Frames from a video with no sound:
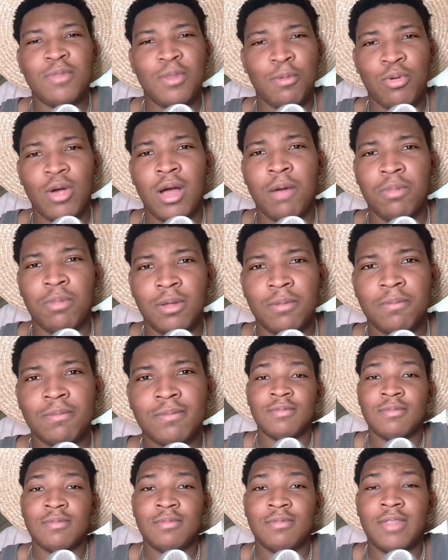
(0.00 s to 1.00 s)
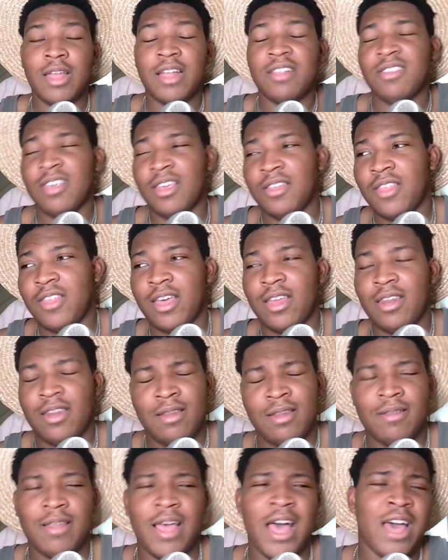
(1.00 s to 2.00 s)
the problem. Not saying that
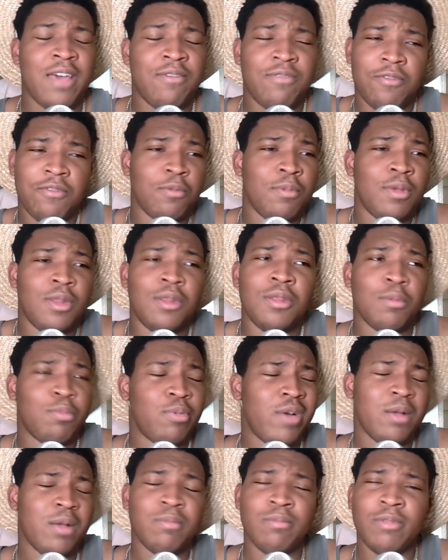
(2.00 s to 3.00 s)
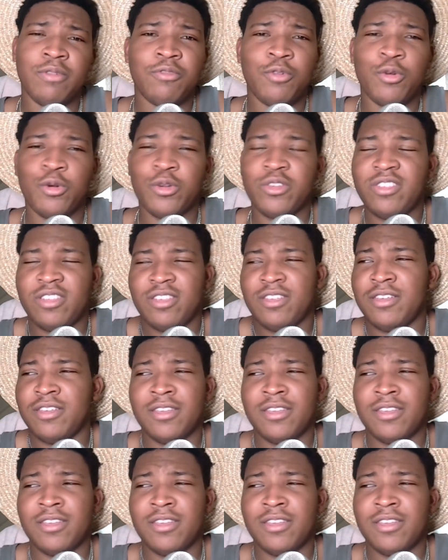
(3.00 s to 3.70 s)
I've ever been the problem, of course.